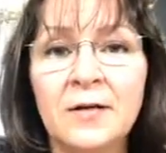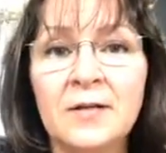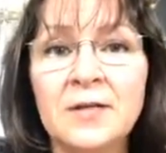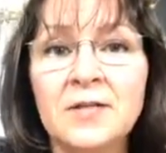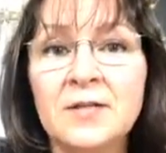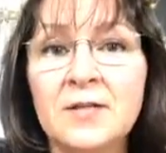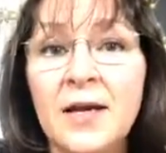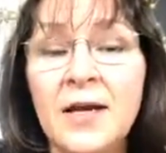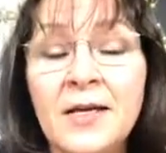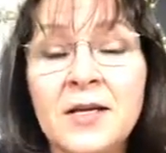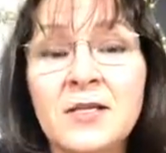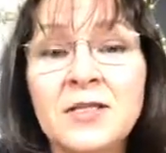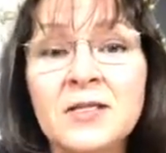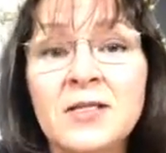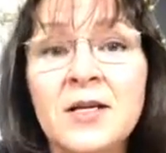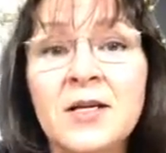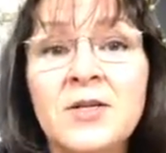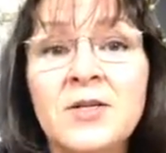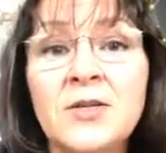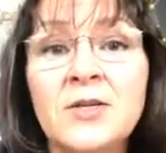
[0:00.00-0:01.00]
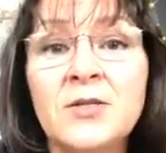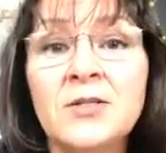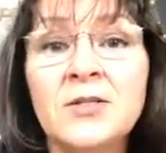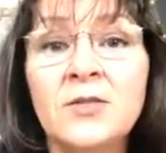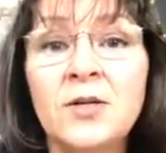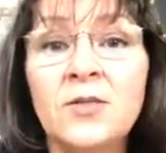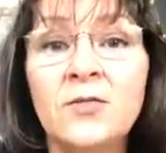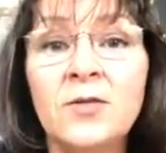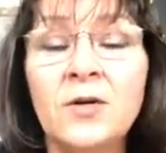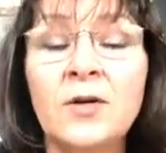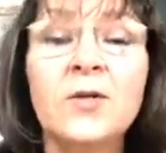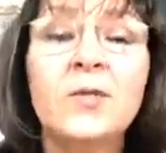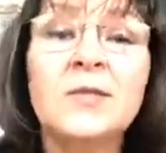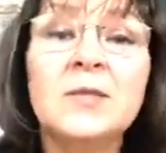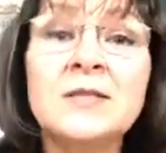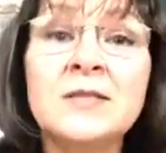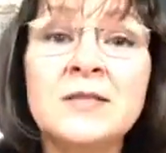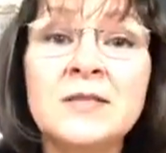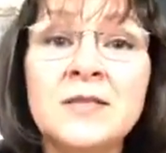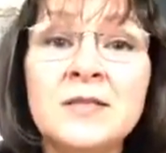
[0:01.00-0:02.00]
Say to yourself, oh,
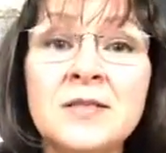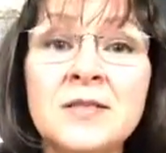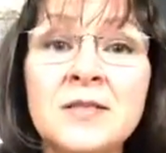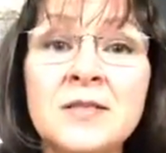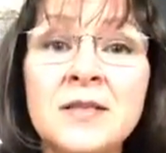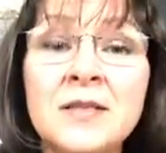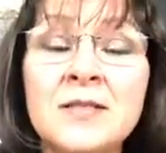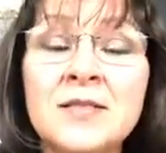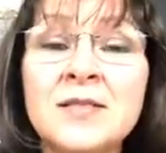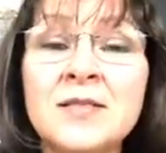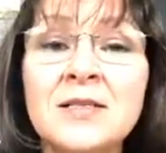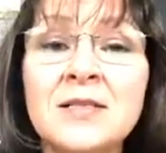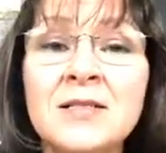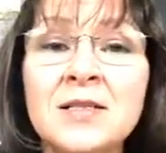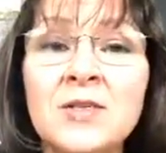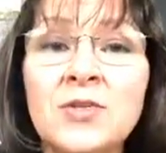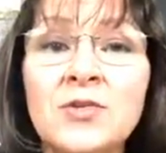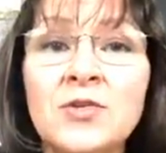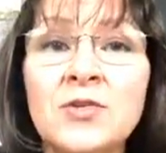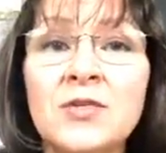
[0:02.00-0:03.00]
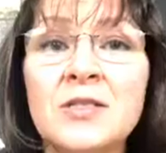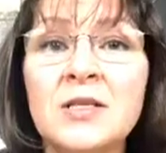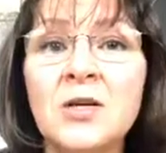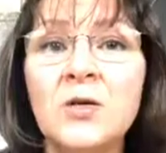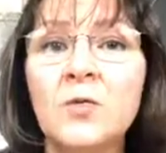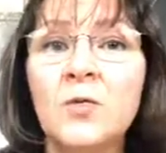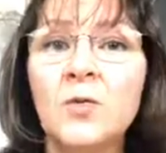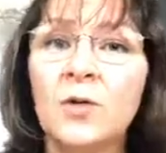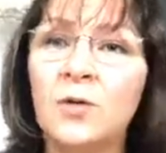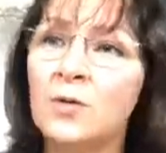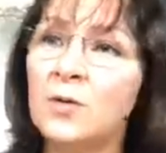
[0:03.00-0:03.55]
isn't this interesting?